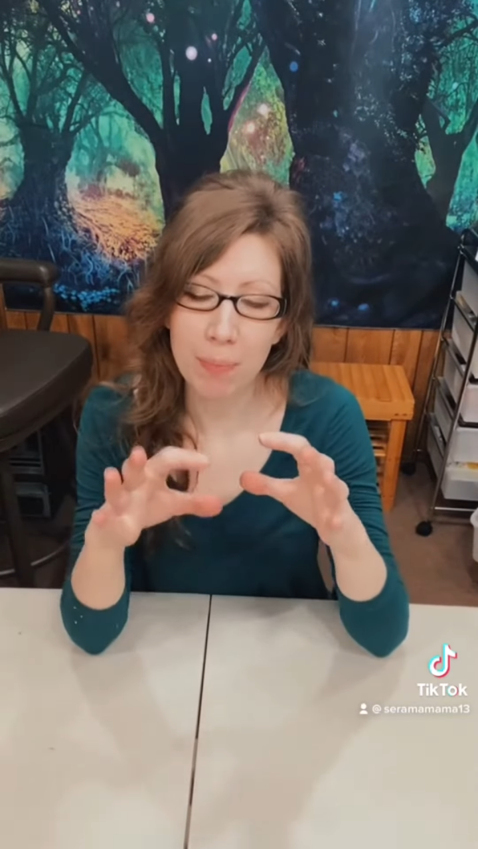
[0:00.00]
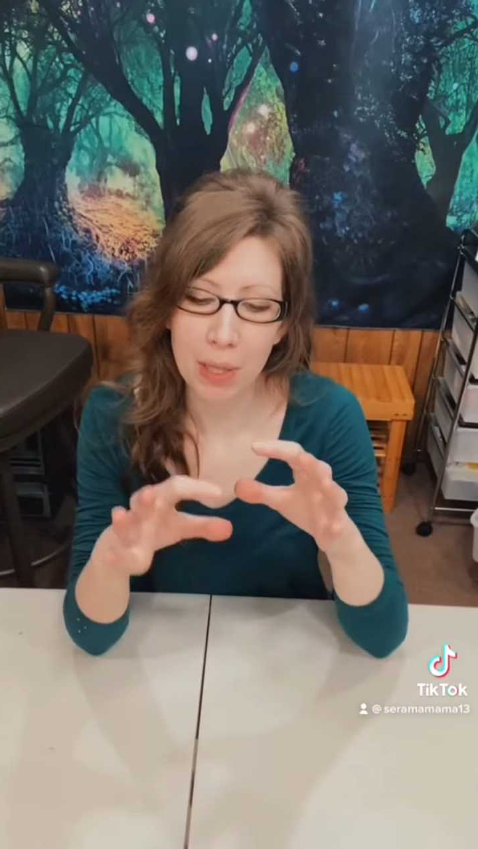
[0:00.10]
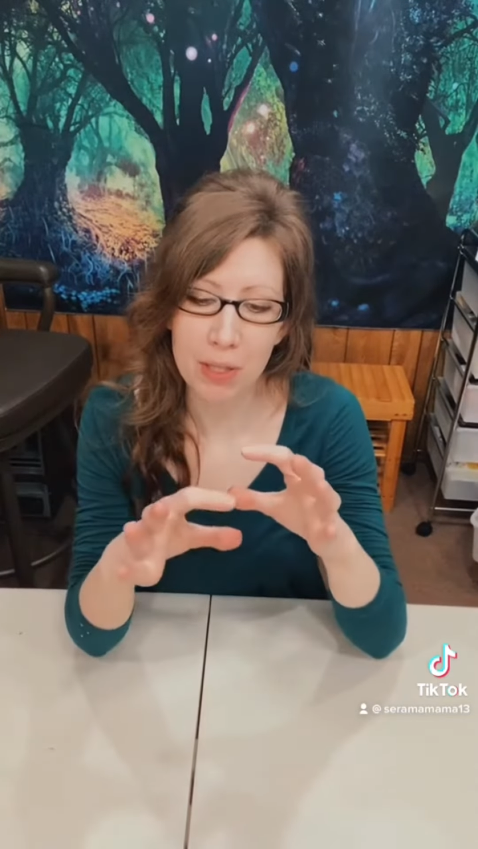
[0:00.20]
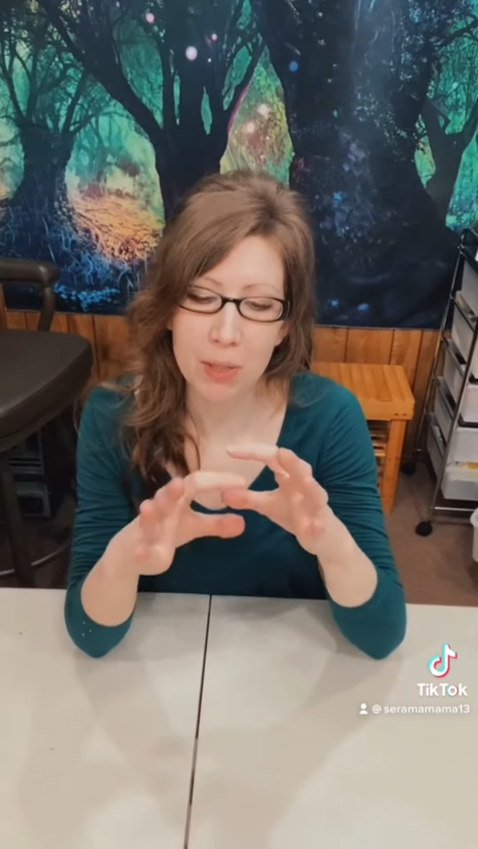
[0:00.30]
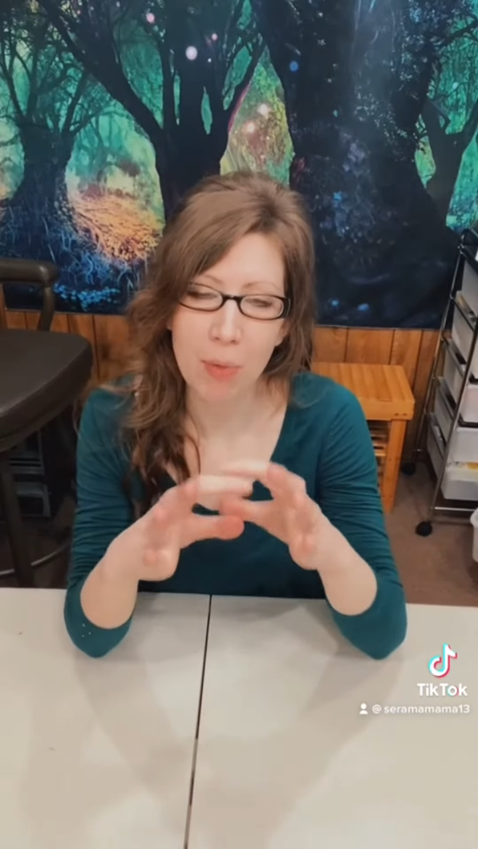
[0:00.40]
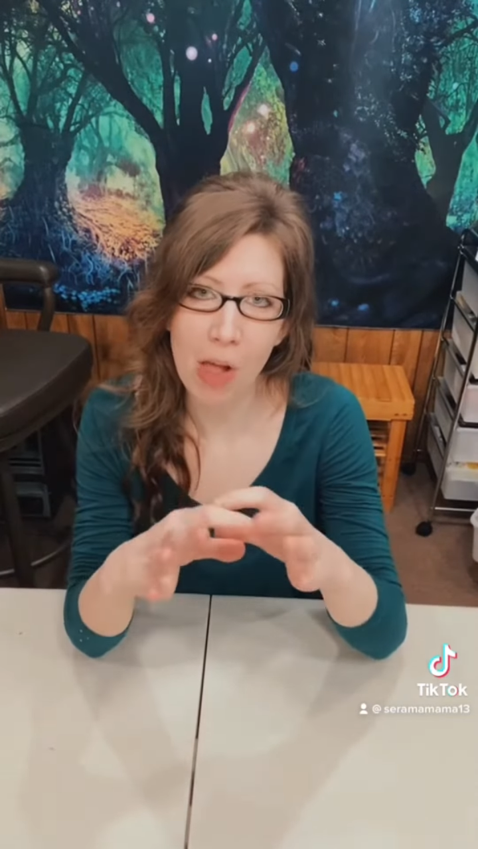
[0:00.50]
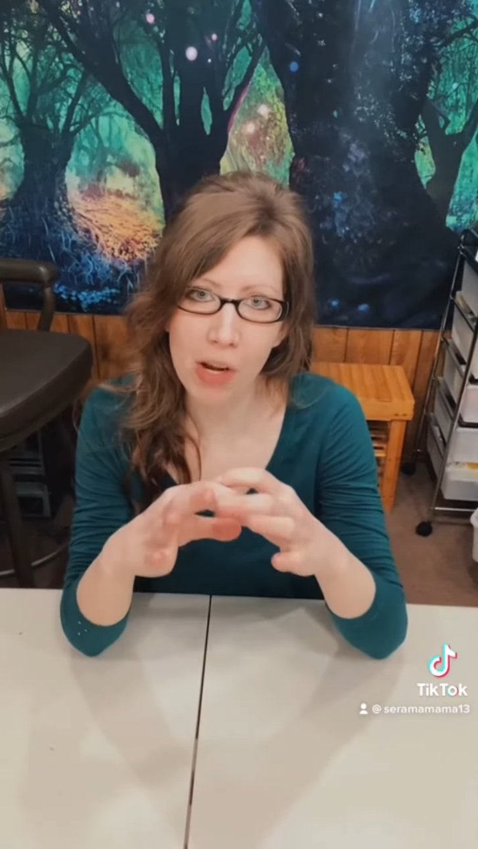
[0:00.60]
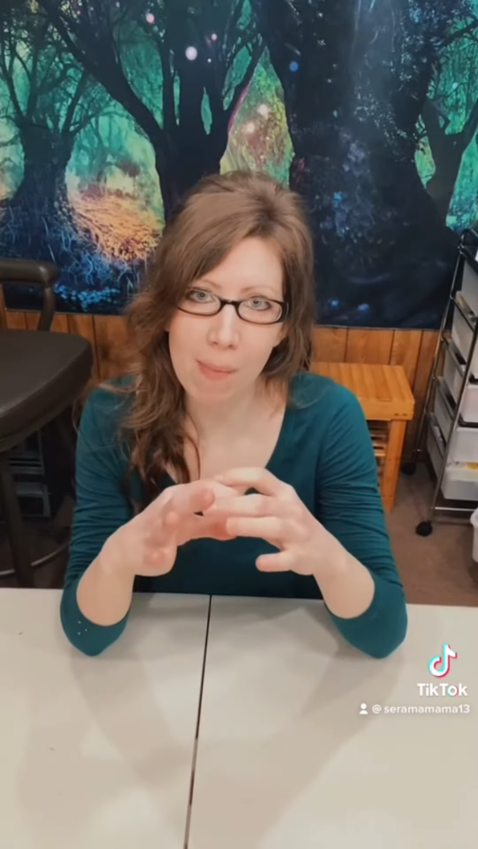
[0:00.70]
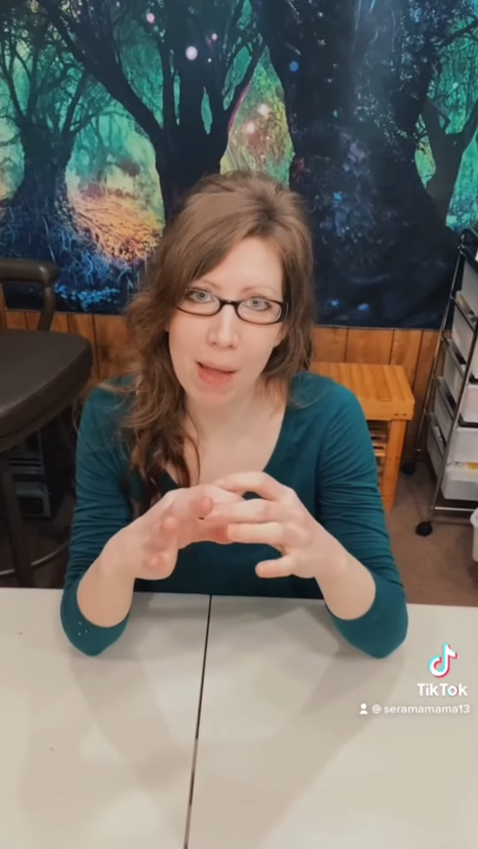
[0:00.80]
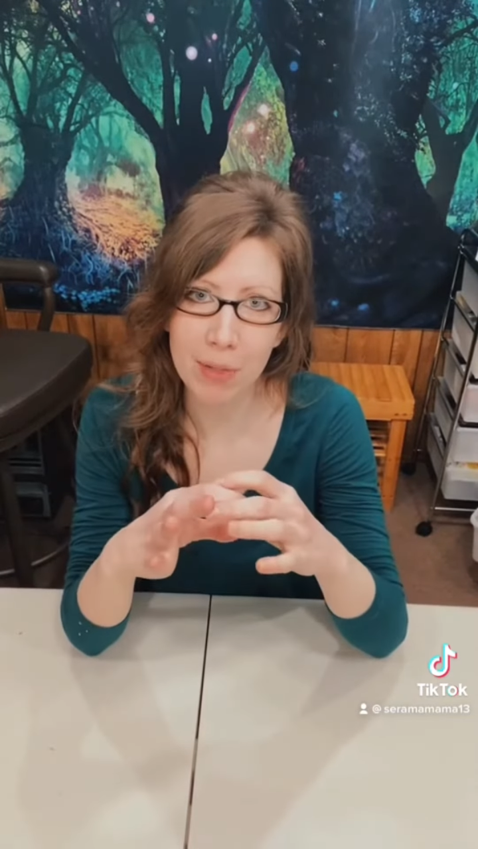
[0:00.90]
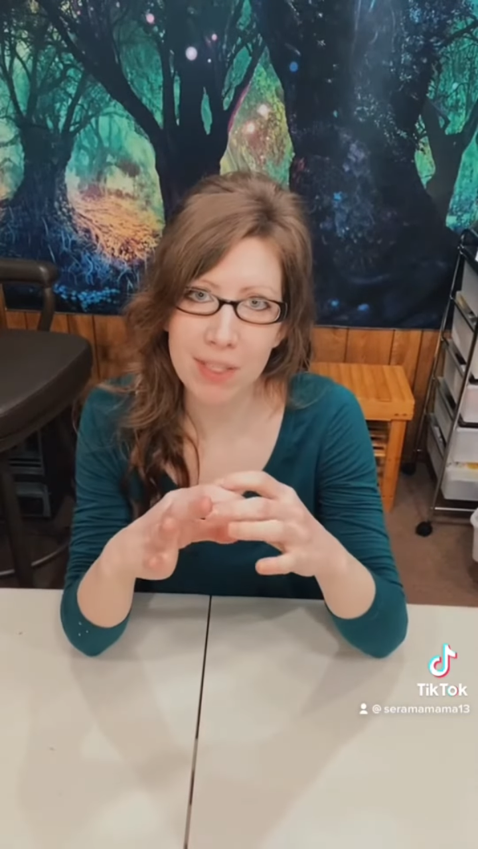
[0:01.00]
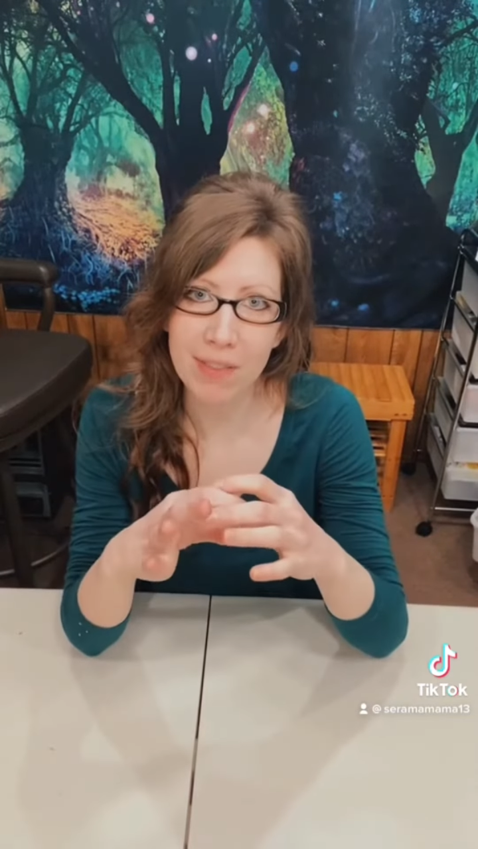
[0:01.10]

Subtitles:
but smaller amount of